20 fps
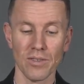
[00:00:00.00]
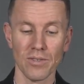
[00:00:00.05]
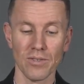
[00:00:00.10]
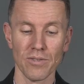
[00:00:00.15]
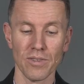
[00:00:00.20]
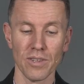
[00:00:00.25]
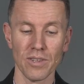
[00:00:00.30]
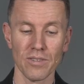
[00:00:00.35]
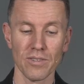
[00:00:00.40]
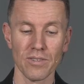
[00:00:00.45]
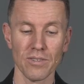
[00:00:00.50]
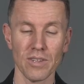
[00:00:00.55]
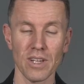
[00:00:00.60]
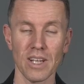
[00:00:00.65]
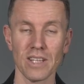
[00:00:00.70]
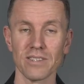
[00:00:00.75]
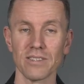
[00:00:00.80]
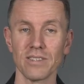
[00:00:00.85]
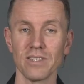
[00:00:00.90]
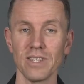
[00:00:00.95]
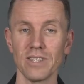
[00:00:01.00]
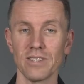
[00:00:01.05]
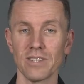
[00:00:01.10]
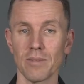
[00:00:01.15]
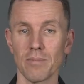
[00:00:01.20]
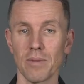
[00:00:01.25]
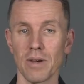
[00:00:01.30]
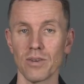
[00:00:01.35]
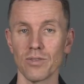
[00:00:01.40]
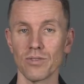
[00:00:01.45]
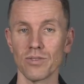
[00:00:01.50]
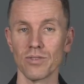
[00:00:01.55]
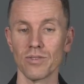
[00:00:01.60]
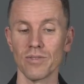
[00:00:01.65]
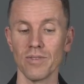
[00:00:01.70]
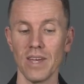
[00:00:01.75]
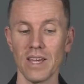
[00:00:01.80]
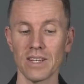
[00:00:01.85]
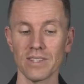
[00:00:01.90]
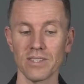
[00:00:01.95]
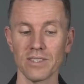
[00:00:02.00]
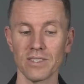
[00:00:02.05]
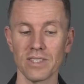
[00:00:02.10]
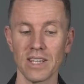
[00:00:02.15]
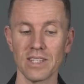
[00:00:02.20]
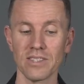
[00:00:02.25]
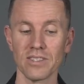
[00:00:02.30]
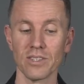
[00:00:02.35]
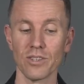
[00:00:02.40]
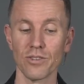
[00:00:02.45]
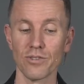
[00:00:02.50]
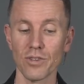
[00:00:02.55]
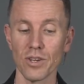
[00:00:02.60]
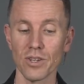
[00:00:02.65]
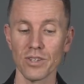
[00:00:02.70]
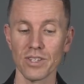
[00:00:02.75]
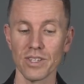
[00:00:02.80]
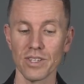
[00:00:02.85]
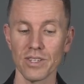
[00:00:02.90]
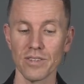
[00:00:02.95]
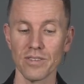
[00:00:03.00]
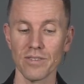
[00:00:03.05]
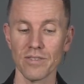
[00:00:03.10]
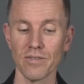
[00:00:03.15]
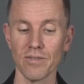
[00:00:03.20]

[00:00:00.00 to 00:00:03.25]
This lesson is about exercise 13